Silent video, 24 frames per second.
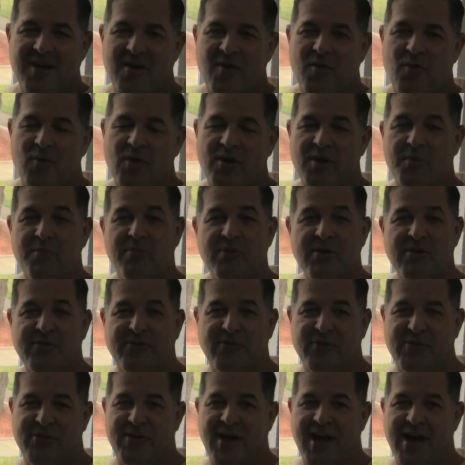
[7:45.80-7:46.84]
What a
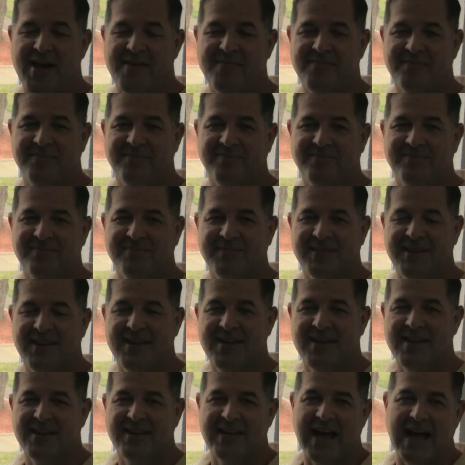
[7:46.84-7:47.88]
beautiful thought.
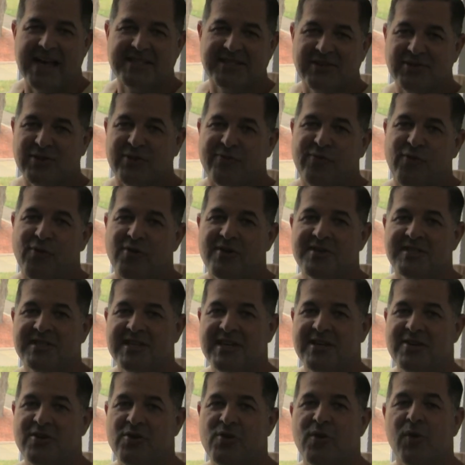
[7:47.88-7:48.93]
Guys, I look forward to
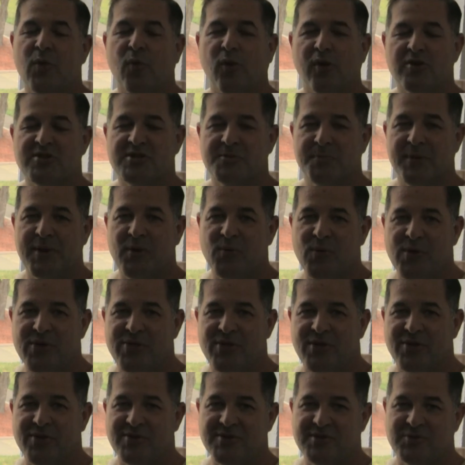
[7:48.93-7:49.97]
seeing you and worshiping with
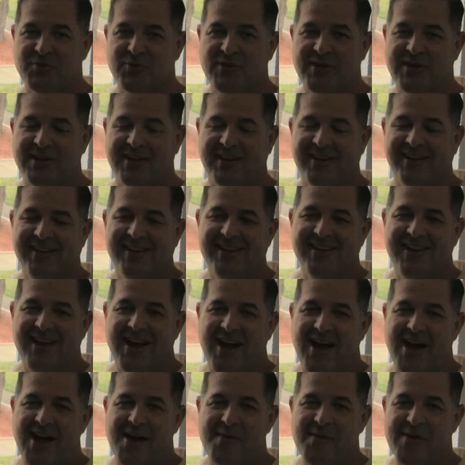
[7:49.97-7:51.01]
you this week.
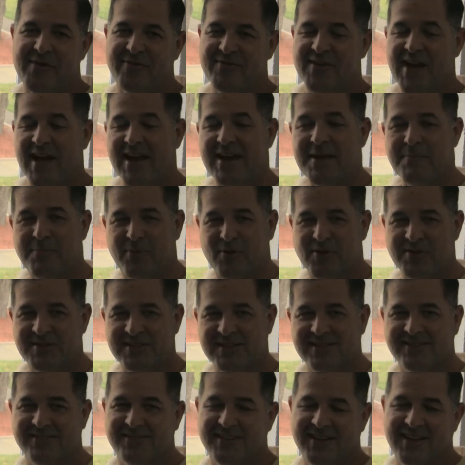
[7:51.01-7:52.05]
If not in
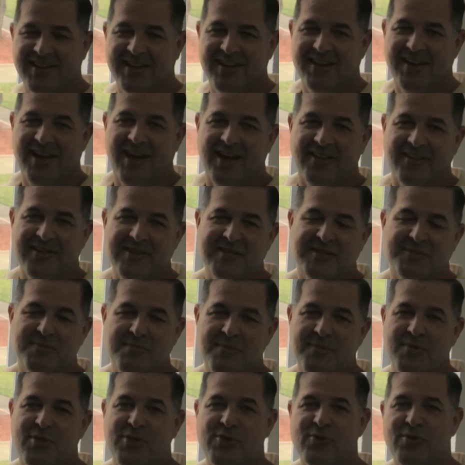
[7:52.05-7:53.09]
person, at least
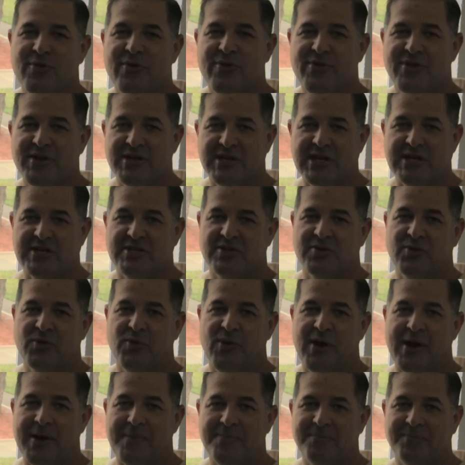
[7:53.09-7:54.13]
through the digital
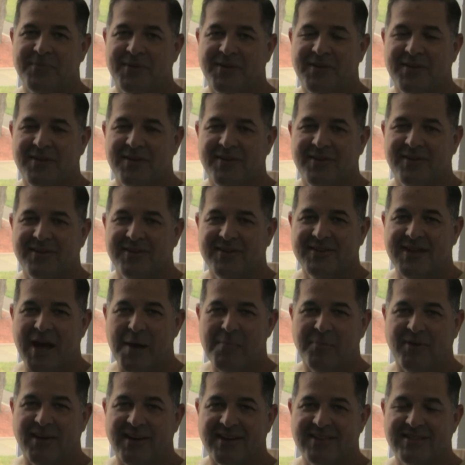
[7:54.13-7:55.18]
way.
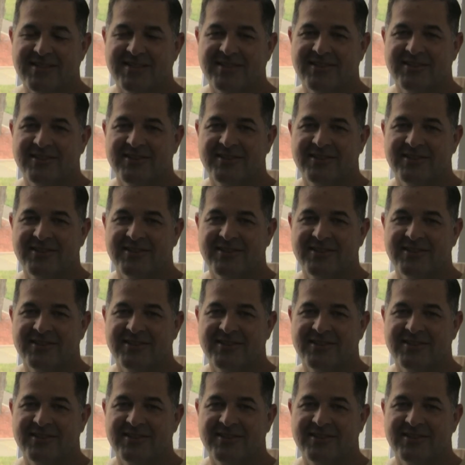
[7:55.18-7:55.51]
God bless.